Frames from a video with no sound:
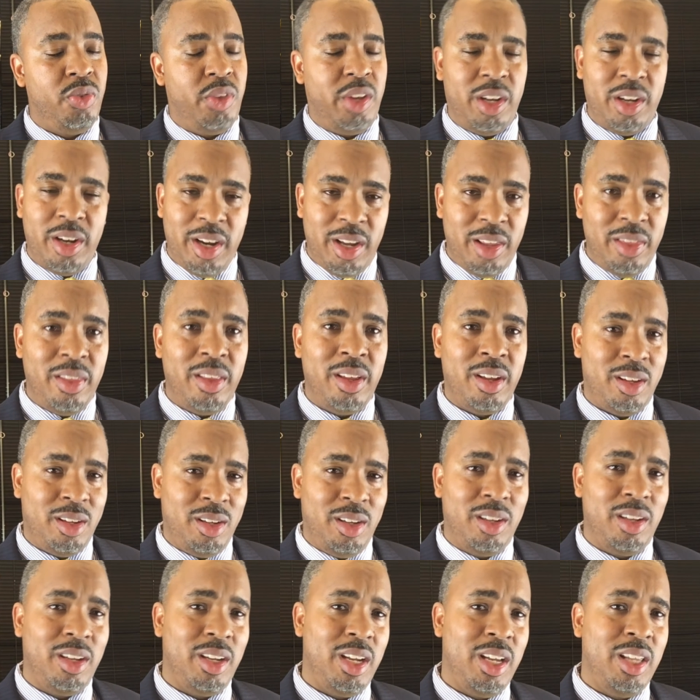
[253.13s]
they're in
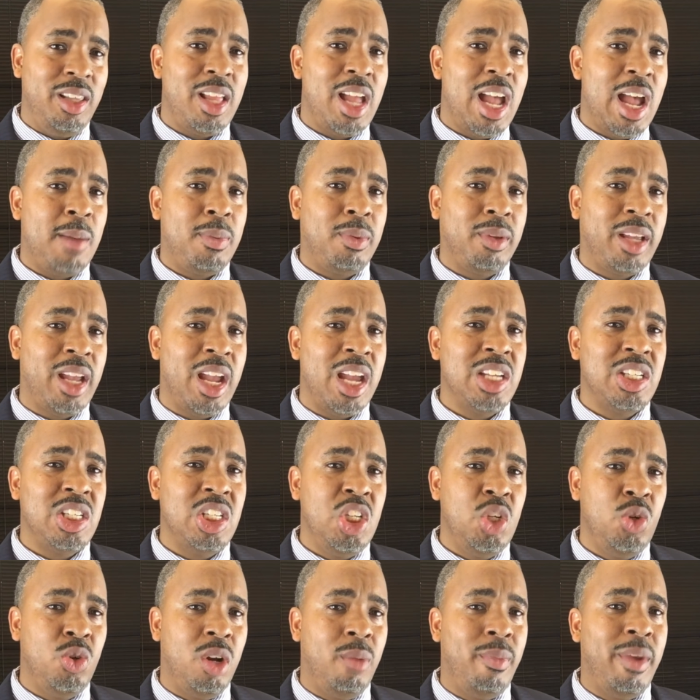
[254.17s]
the
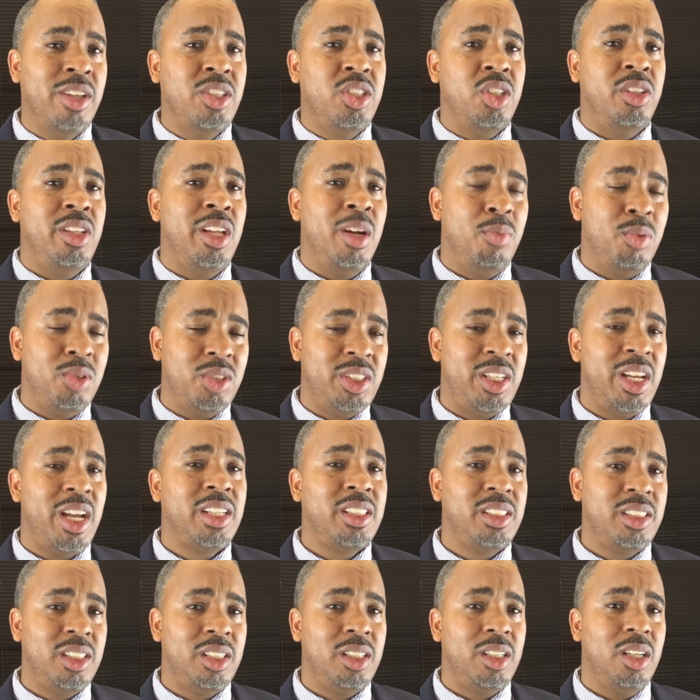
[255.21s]
application. You want to make sure they're
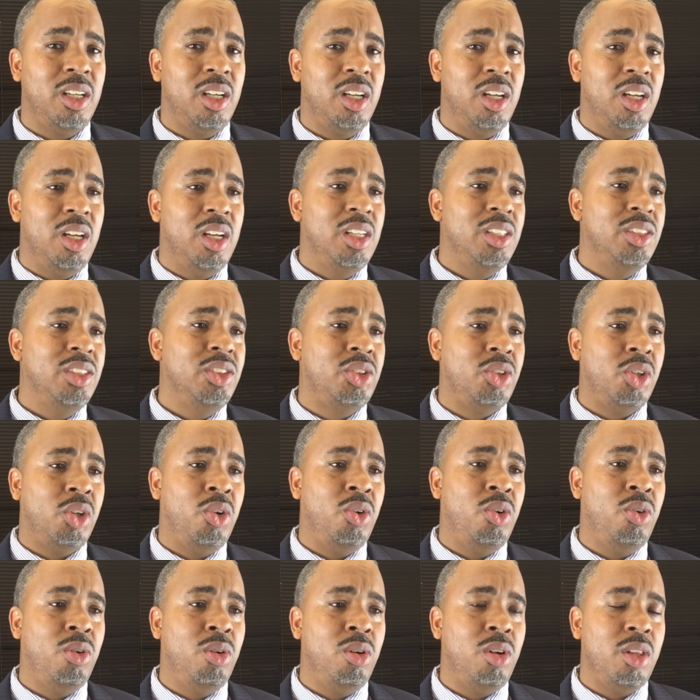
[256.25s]
protected.
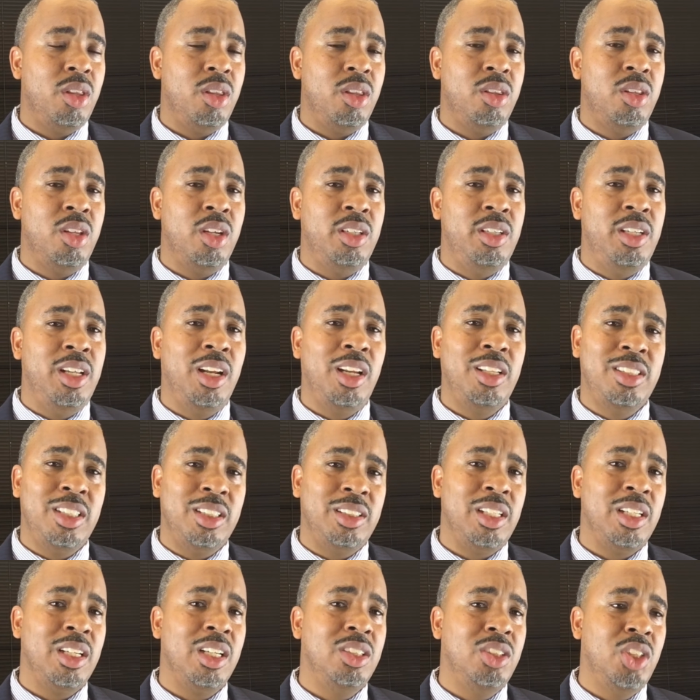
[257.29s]
So the diligent
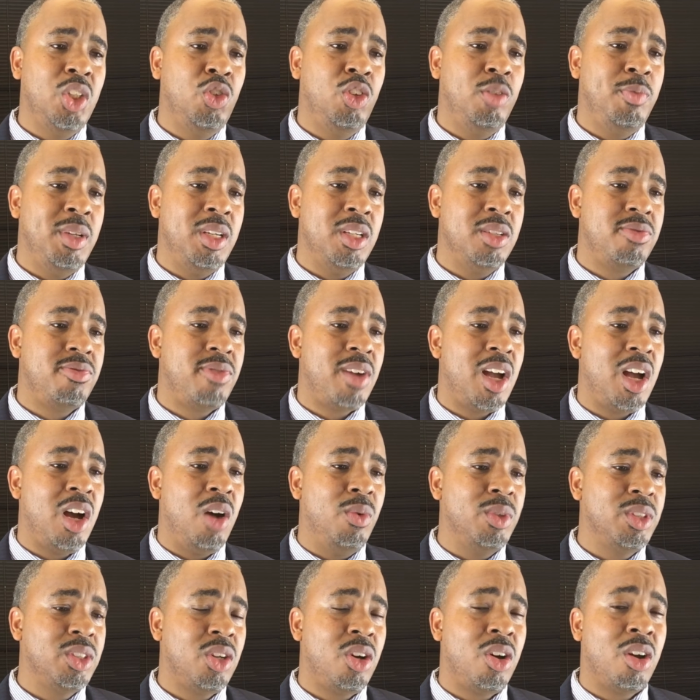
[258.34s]
thing to do would be to file
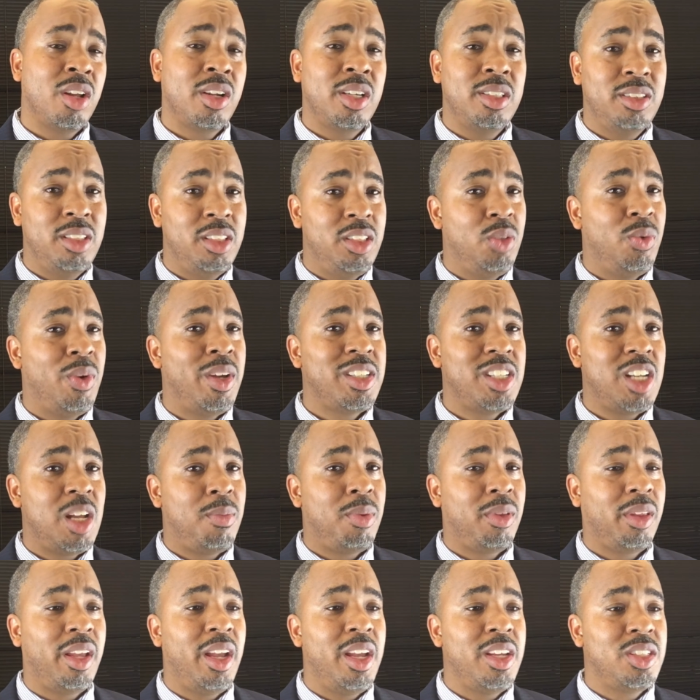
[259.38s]
what's called a continuation
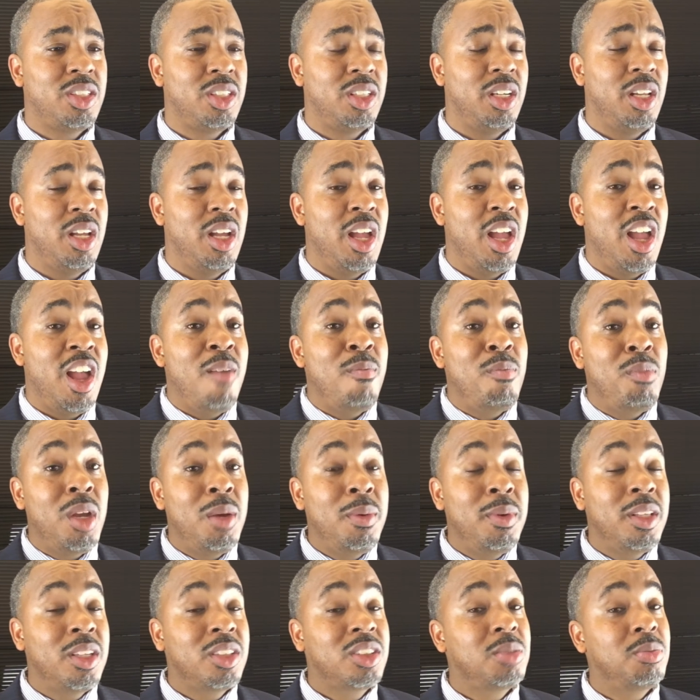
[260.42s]
application.
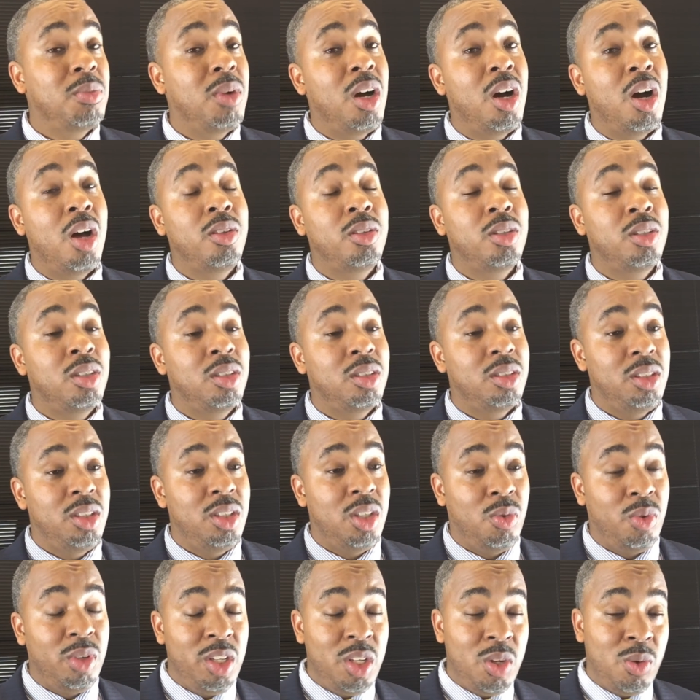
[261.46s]
Maybe there's some other,
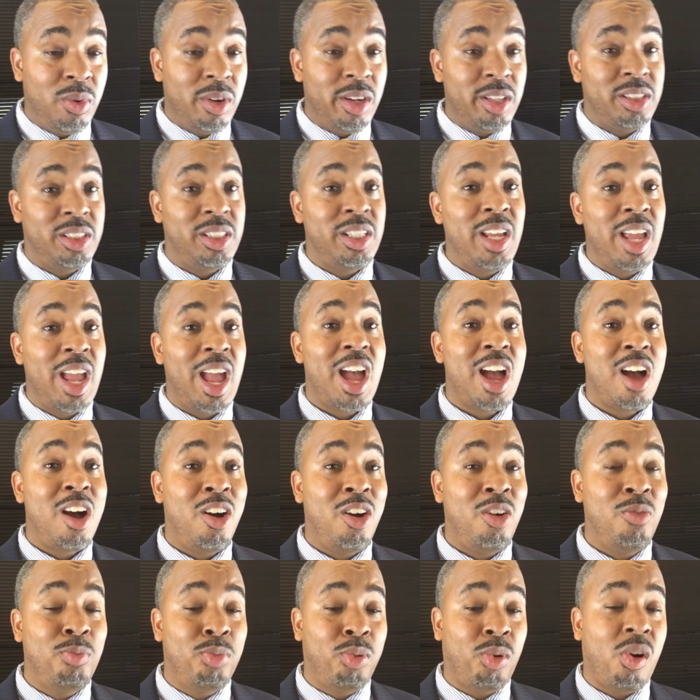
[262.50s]
when you want to see
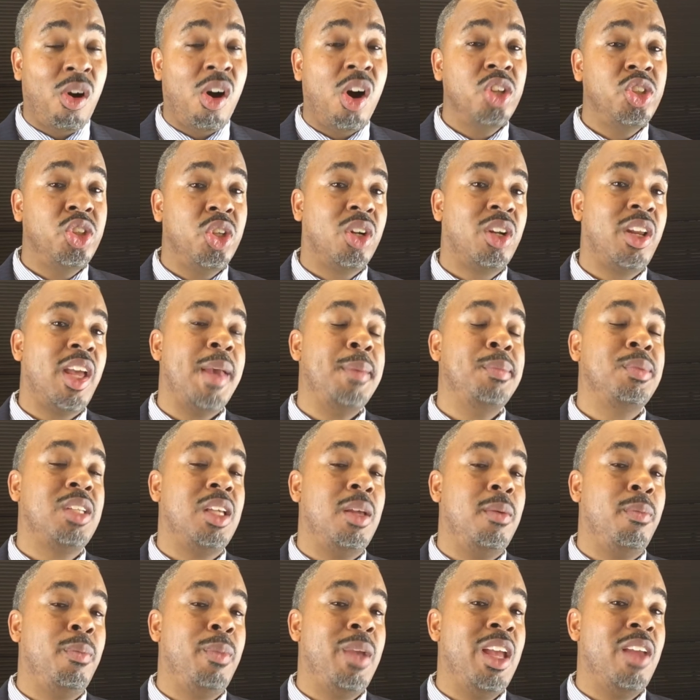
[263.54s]
how broad your claims
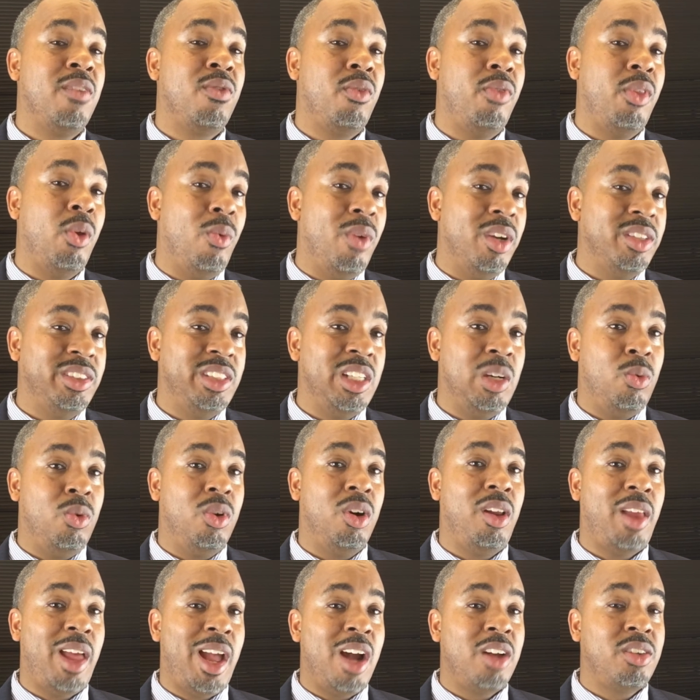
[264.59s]
can get from the ones that we're
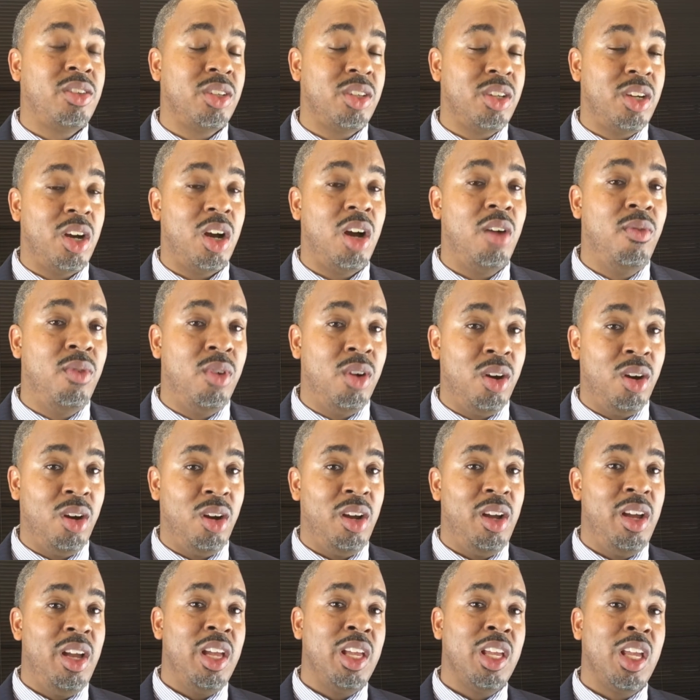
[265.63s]
allowed to cover,
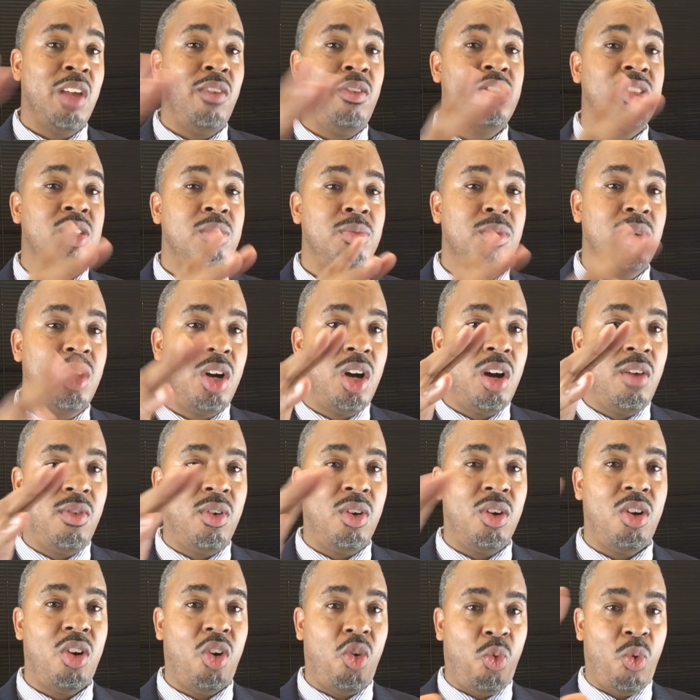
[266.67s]
give you some
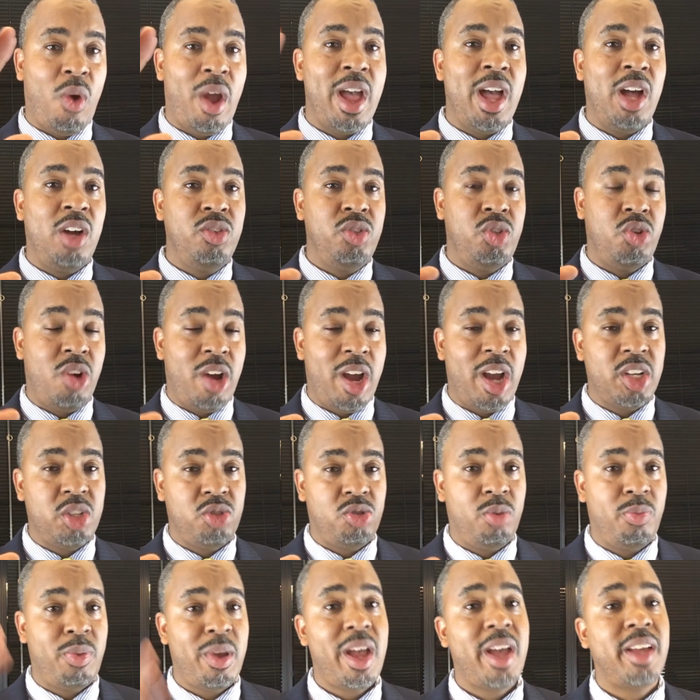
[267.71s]
cover around your
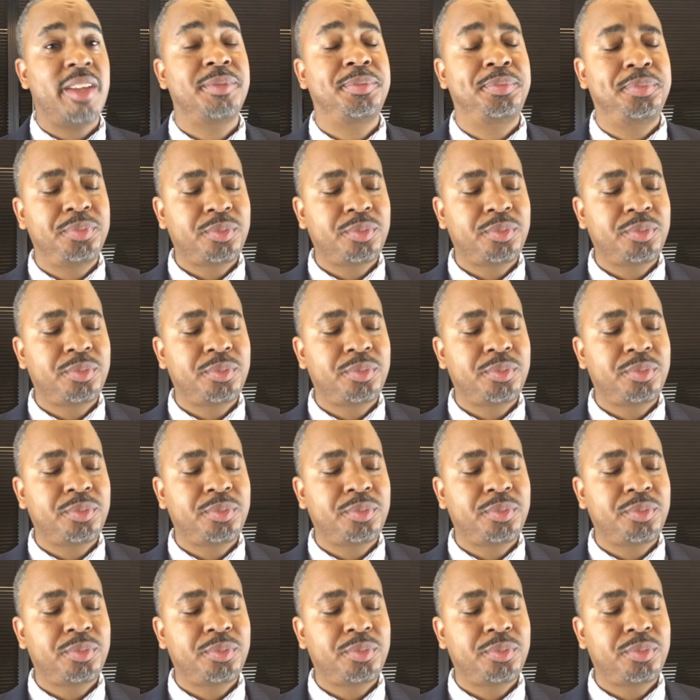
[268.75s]
actual patent